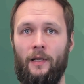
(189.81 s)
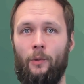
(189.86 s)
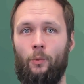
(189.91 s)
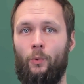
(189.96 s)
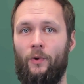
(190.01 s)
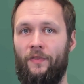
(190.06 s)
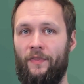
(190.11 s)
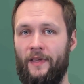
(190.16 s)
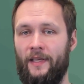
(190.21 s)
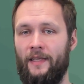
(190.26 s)

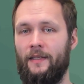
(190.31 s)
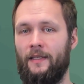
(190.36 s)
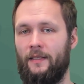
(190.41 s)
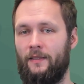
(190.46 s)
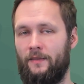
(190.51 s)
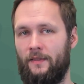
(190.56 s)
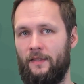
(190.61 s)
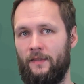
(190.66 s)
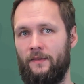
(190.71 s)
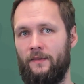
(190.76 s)
within
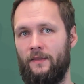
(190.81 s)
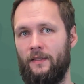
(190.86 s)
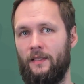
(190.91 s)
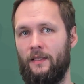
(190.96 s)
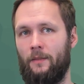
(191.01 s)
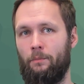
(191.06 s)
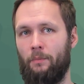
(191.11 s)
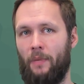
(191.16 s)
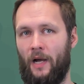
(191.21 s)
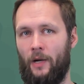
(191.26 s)
existing
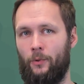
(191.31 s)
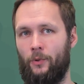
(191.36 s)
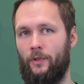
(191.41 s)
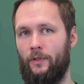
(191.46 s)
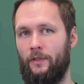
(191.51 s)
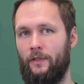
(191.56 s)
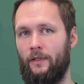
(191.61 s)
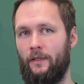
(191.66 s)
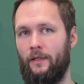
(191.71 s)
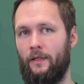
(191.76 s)

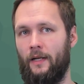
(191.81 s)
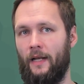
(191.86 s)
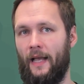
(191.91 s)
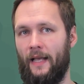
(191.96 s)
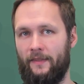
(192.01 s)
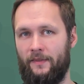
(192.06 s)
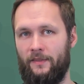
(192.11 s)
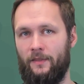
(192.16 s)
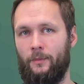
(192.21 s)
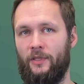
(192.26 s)
power
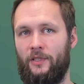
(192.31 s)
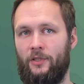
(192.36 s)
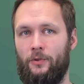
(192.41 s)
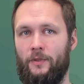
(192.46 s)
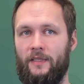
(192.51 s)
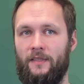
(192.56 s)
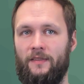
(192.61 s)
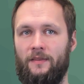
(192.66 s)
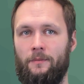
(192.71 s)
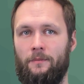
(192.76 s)

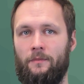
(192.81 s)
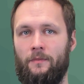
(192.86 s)
asymmetries.